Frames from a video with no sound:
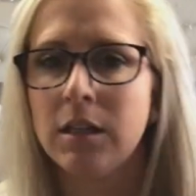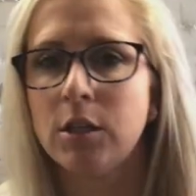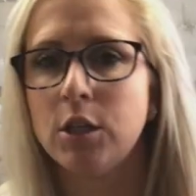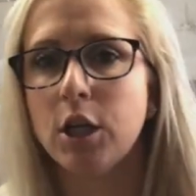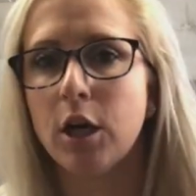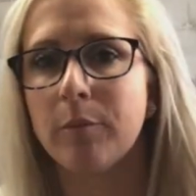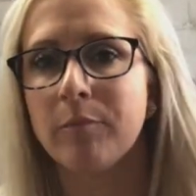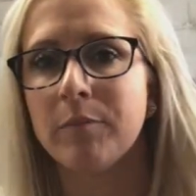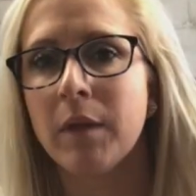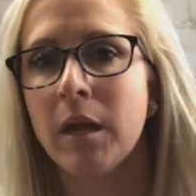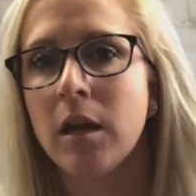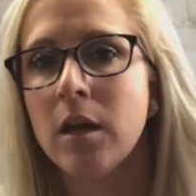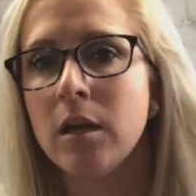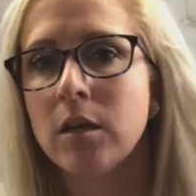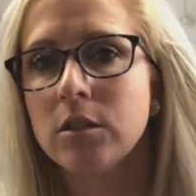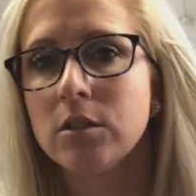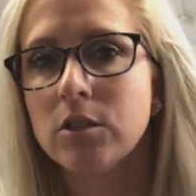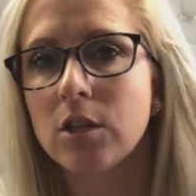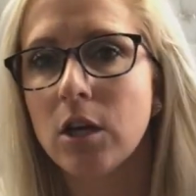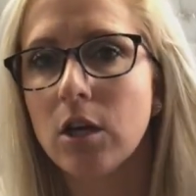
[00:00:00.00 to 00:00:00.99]
No.
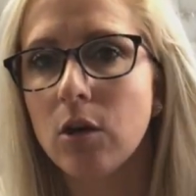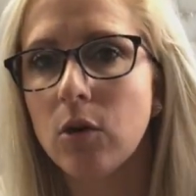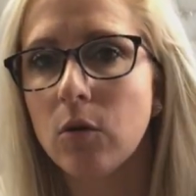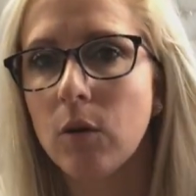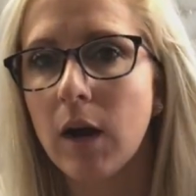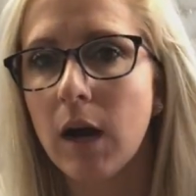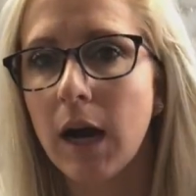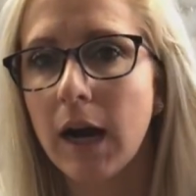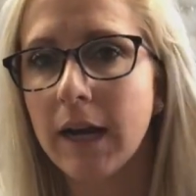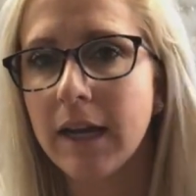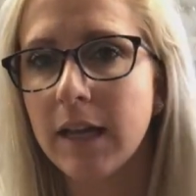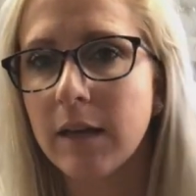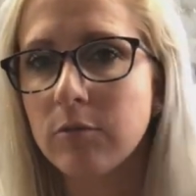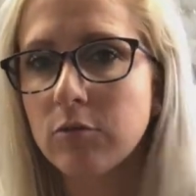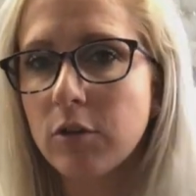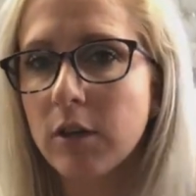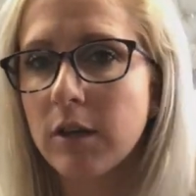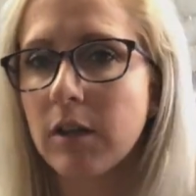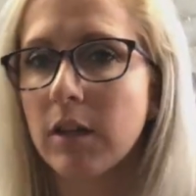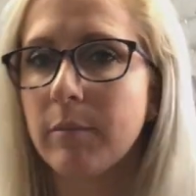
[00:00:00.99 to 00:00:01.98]
So I am
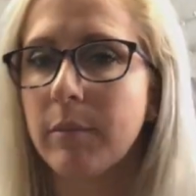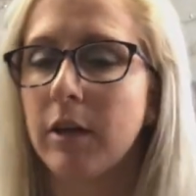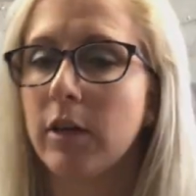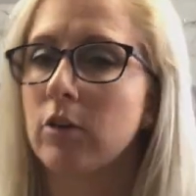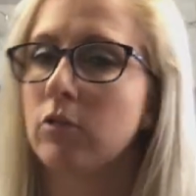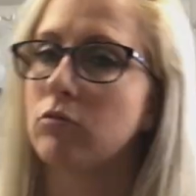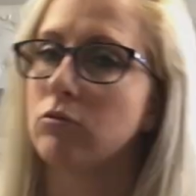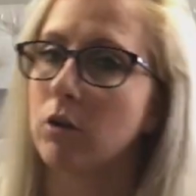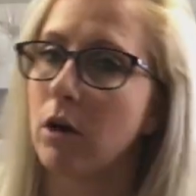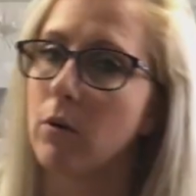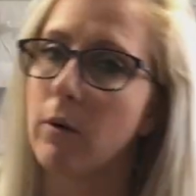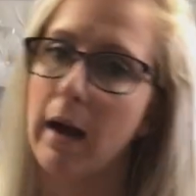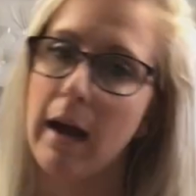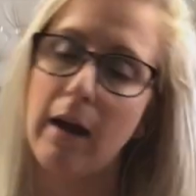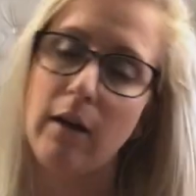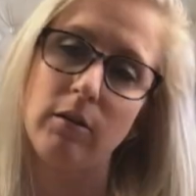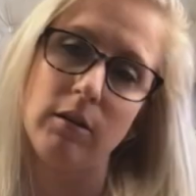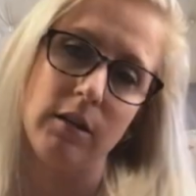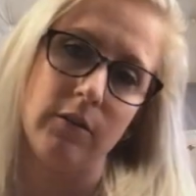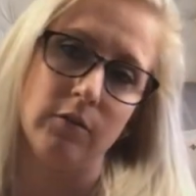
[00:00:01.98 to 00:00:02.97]
trying to let my hair grow
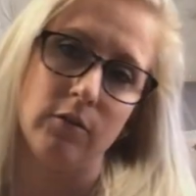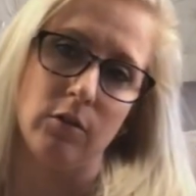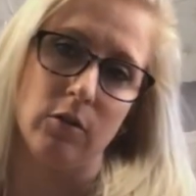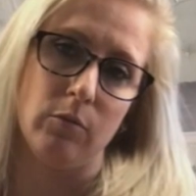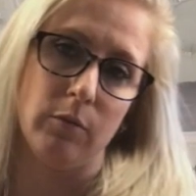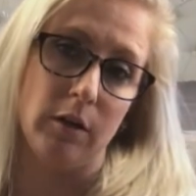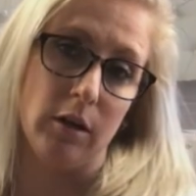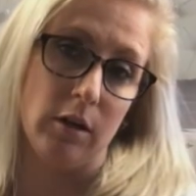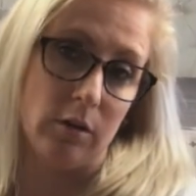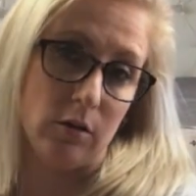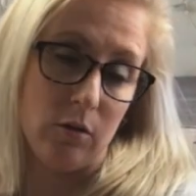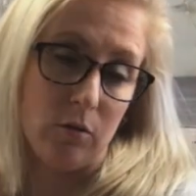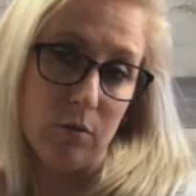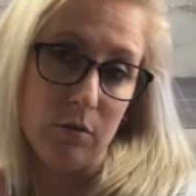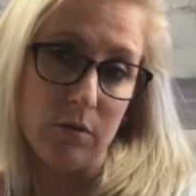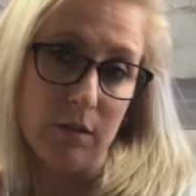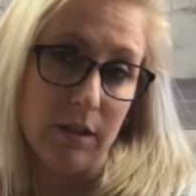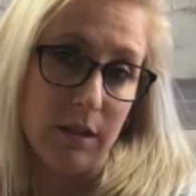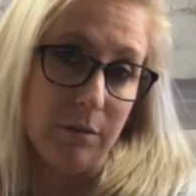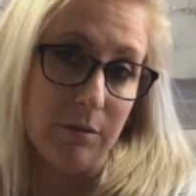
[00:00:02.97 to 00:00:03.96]
out, even though we are in quarantine.